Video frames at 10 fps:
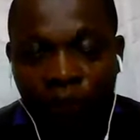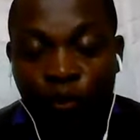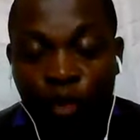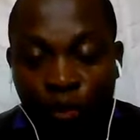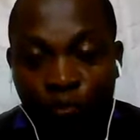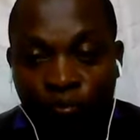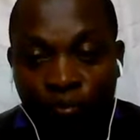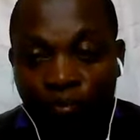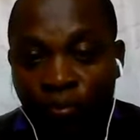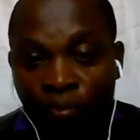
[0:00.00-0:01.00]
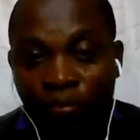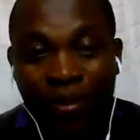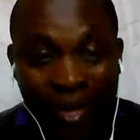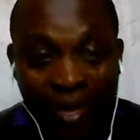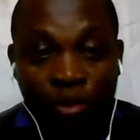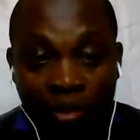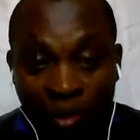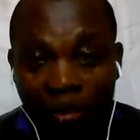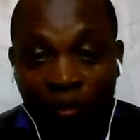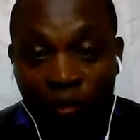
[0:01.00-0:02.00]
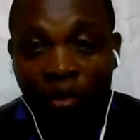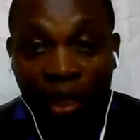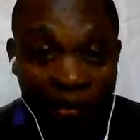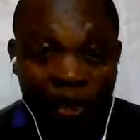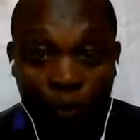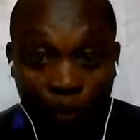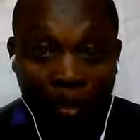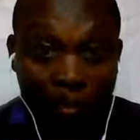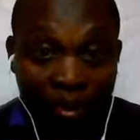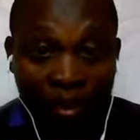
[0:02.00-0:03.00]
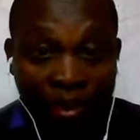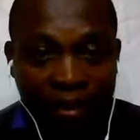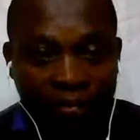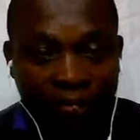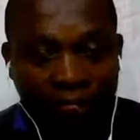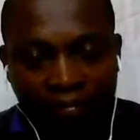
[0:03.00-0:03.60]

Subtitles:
if you don't plan yourself to take responsibility.